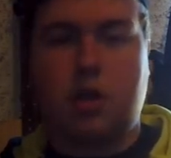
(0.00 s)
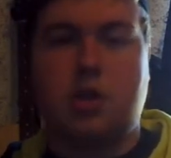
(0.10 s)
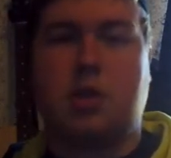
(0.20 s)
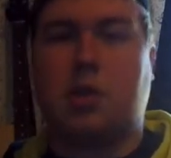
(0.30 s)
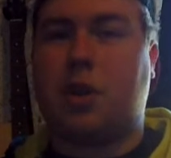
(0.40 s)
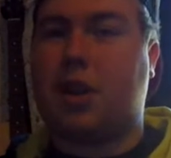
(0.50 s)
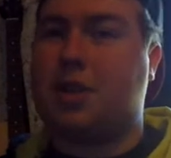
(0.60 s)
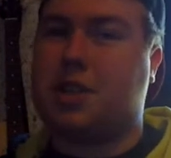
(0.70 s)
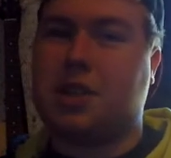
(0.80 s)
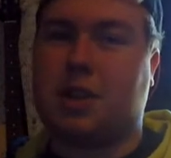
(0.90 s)
the
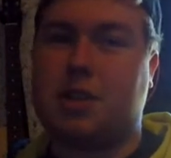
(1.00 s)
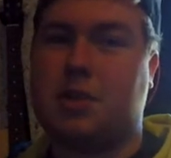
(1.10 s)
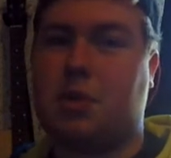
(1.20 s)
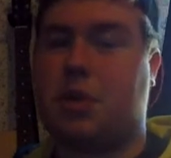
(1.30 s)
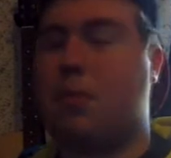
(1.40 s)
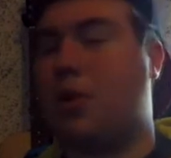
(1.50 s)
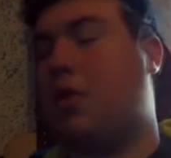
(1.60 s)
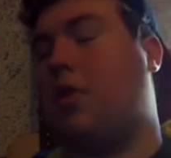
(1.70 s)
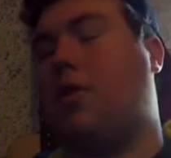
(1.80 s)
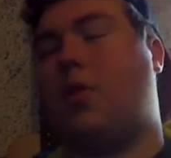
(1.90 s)
record starts with A
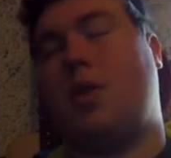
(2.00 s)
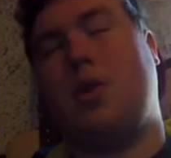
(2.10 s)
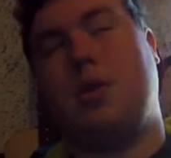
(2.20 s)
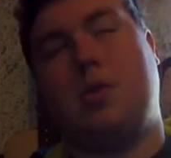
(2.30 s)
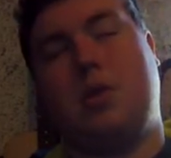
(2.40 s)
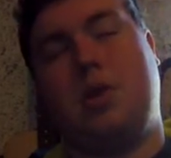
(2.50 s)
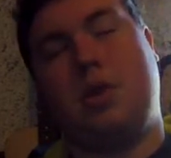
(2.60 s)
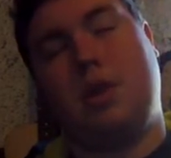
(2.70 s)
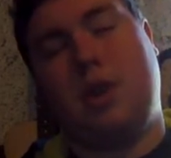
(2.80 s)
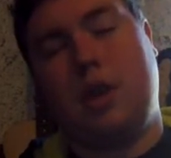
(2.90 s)
Murder of Crows,
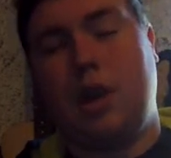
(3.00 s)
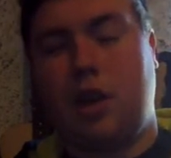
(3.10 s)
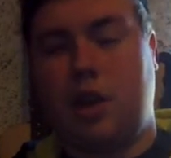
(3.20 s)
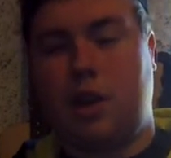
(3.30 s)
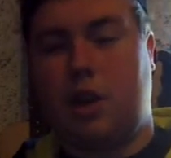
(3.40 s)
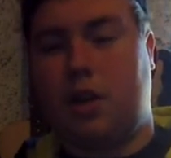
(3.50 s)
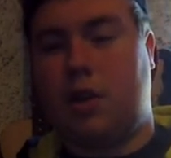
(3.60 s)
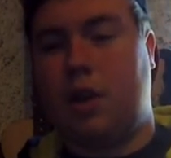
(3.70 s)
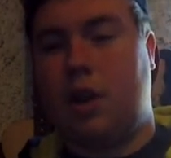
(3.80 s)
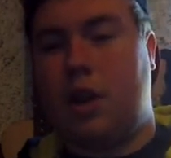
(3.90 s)
and
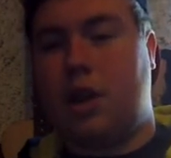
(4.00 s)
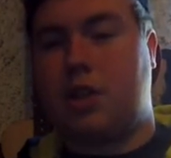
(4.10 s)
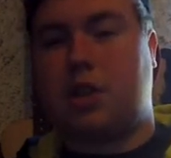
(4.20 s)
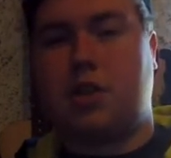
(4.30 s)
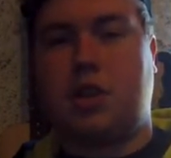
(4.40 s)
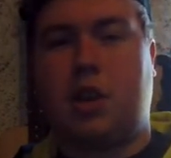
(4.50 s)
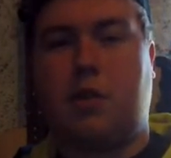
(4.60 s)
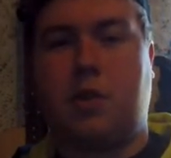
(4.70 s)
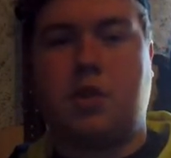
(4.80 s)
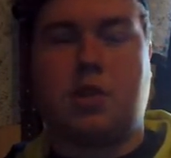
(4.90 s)
it starts off
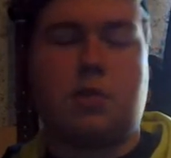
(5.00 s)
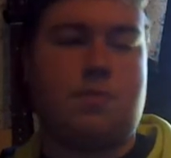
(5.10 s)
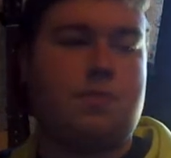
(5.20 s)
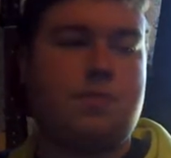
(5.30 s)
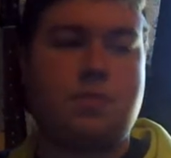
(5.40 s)
with some